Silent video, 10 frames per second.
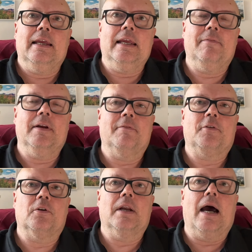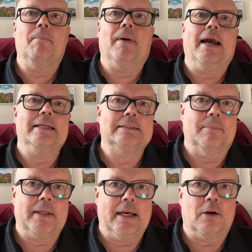even if you're not buying
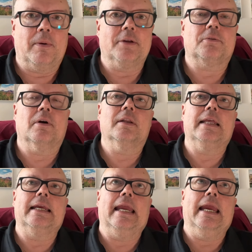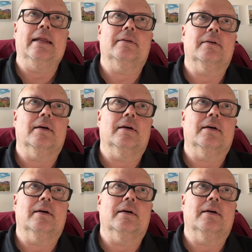something at a restaurant, they can't